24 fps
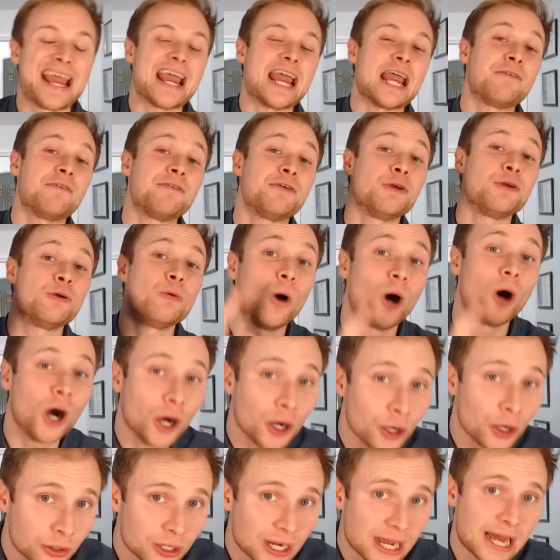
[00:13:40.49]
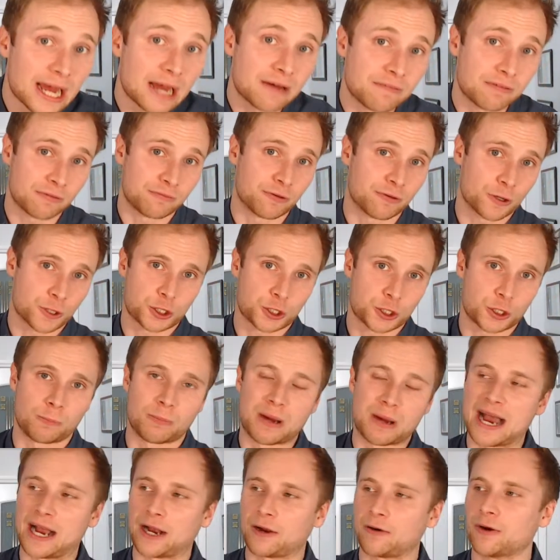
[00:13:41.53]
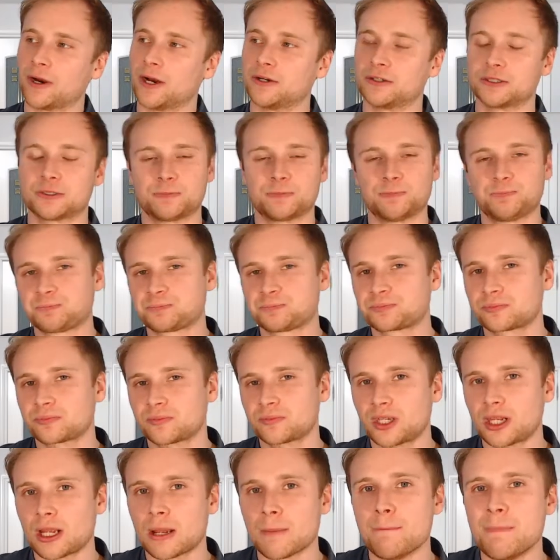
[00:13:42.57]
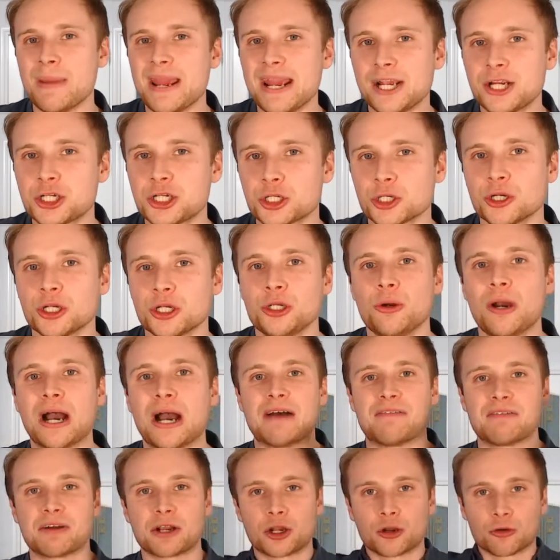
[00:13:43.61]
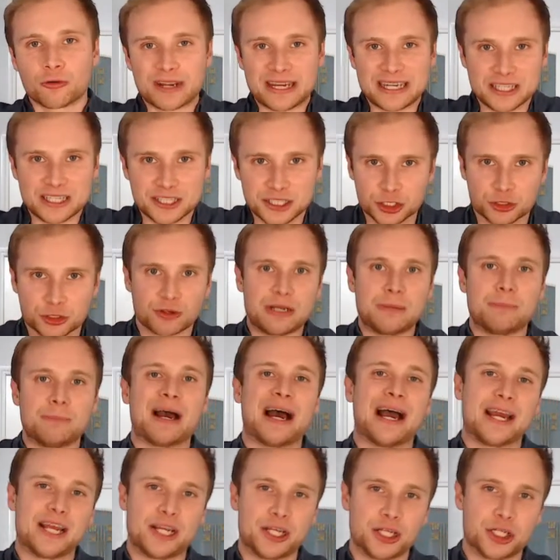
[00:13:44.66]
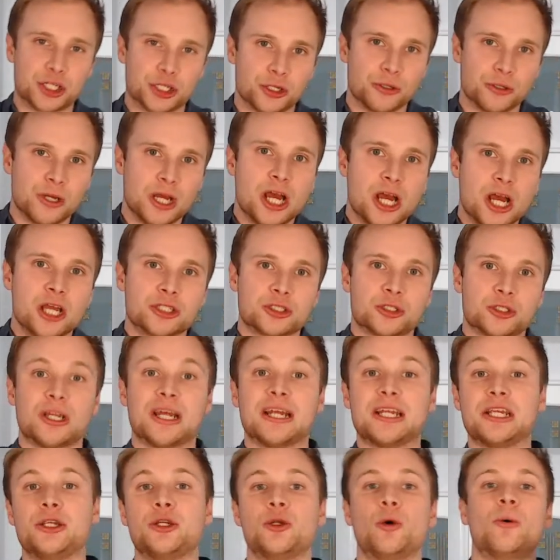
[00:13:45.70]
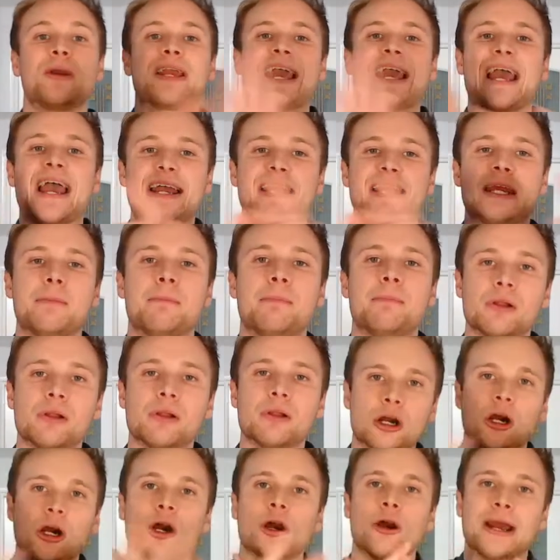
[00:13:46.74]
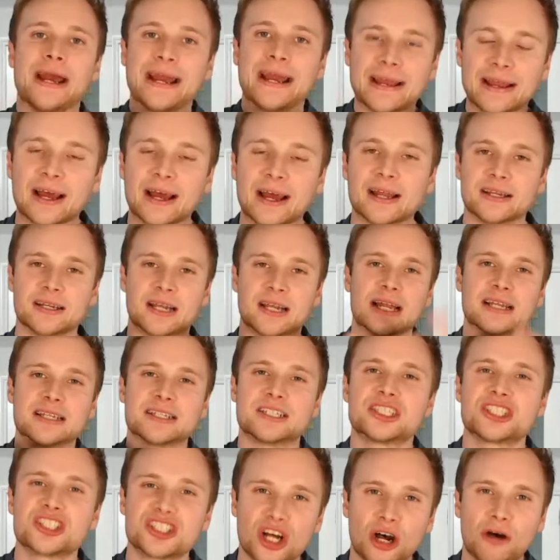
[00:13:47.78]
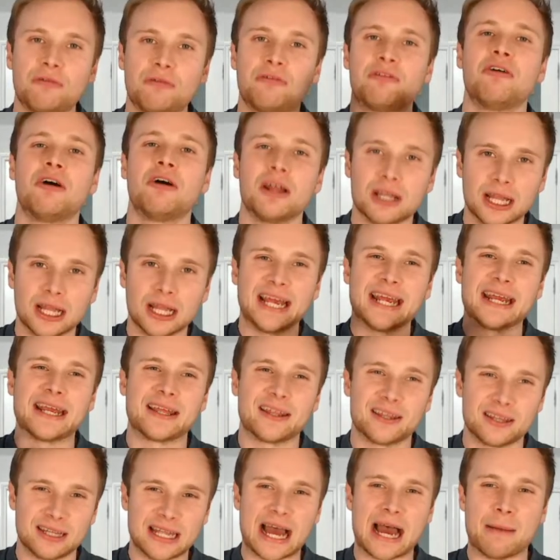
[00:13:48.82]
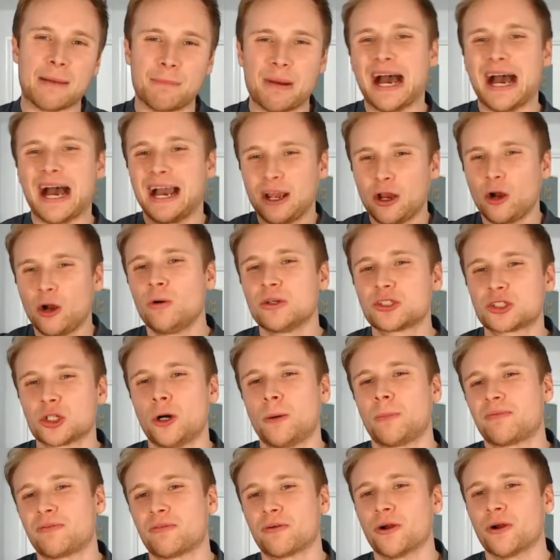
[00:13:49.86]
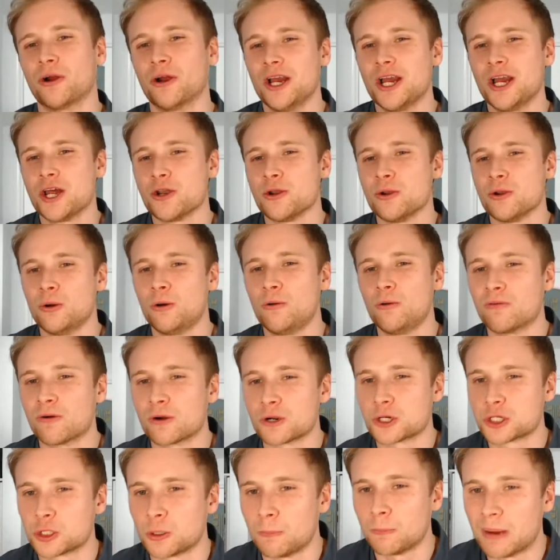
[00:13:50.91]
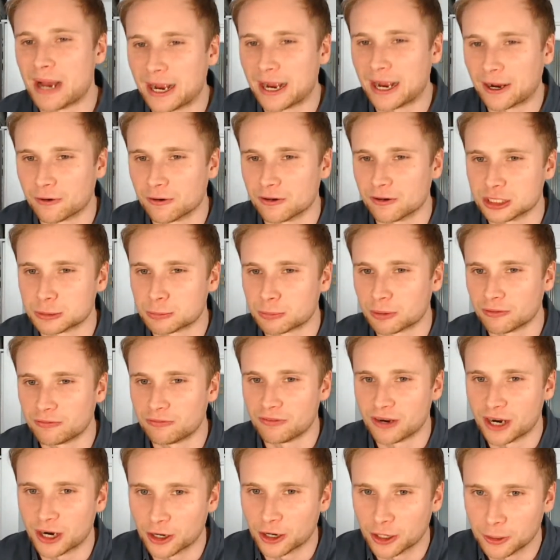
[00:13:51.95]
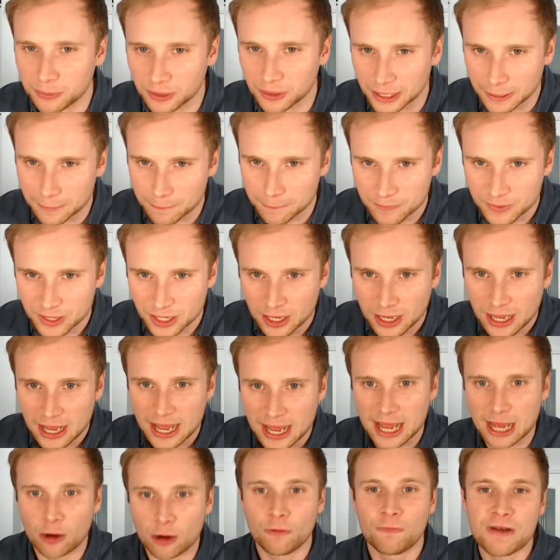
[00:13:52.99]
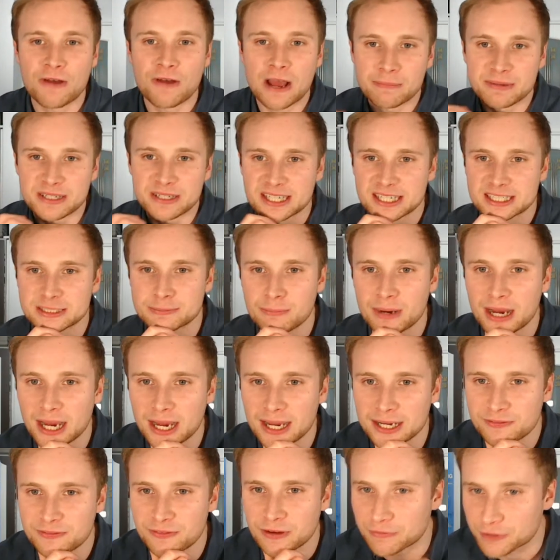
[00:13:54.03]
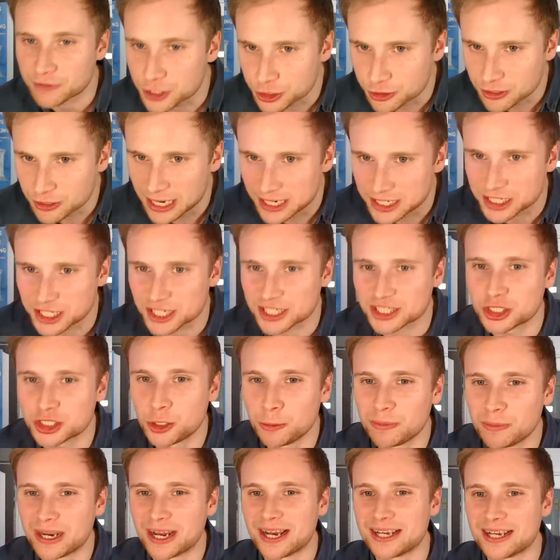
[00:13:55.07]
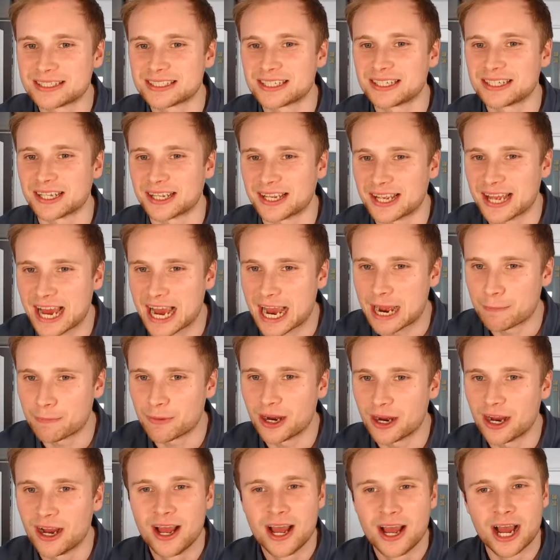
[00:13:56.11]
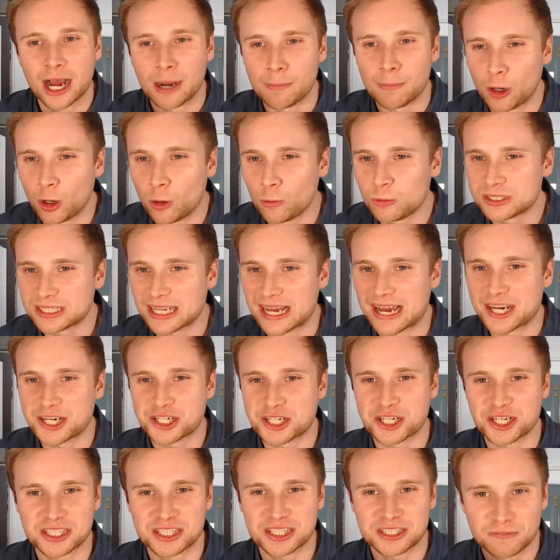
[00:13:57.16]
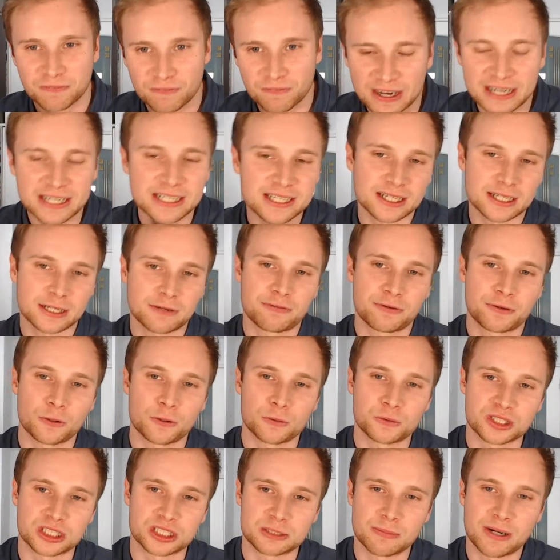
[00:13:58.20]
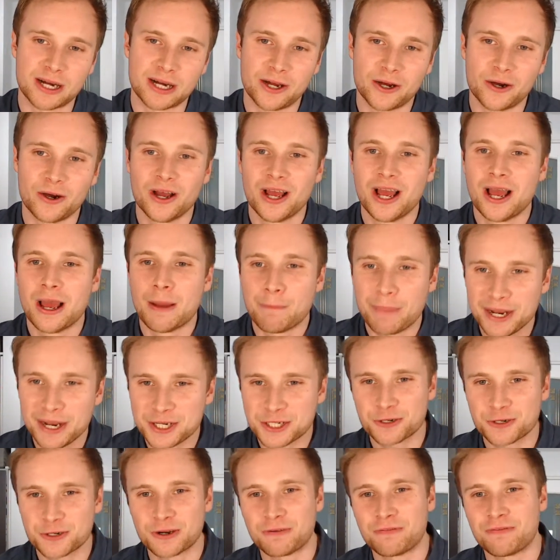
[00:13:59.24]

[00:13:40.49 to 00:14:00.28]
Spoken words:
If you are going to have a virtual background, make sure you have a green screen behind you so that you don't get any blurring and stuff like that. But I always opt for no virtual backgrounds, preferably. Ofemi says, my favorite strategy is humanizing the camera. I'm always anxious, find it difficult to smile, picture a